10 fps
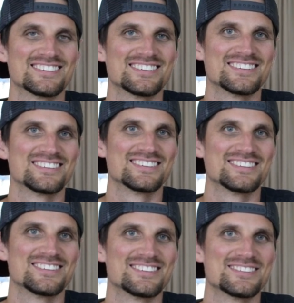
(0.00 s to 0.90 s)

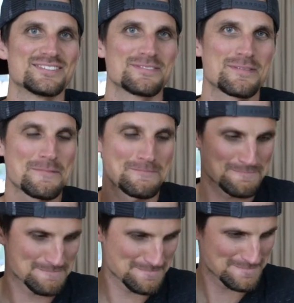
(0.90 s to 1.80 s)

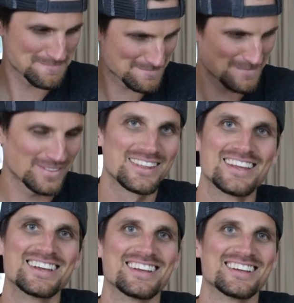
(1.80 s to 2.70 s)

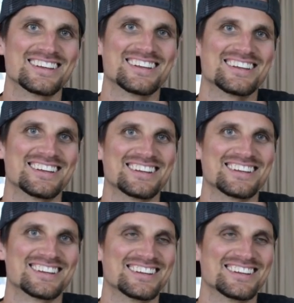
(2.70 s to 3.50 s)
No words are spoken by the person on screen.